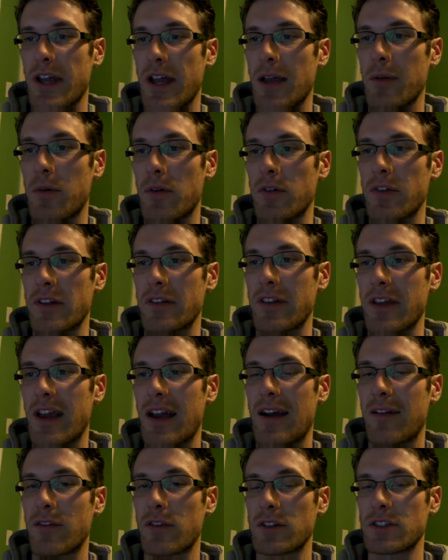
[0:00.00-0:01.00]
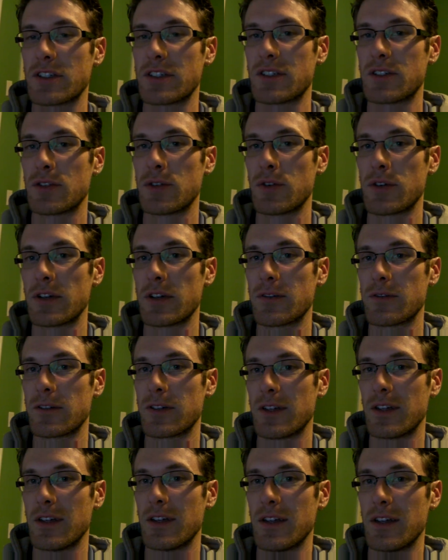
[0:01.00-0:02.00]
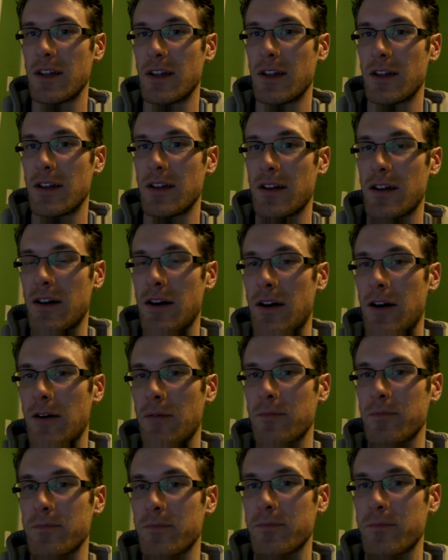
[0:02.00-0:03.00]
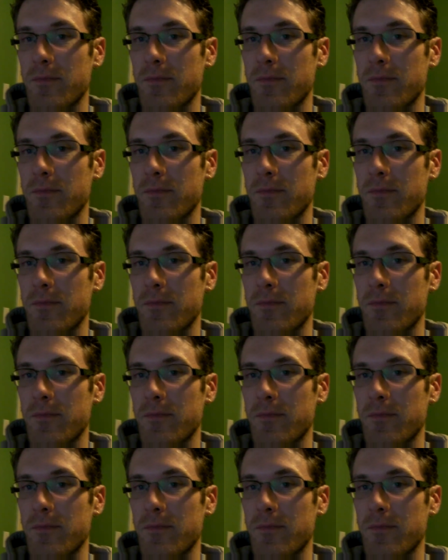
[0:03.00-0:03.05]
able than the average intuitive. Um,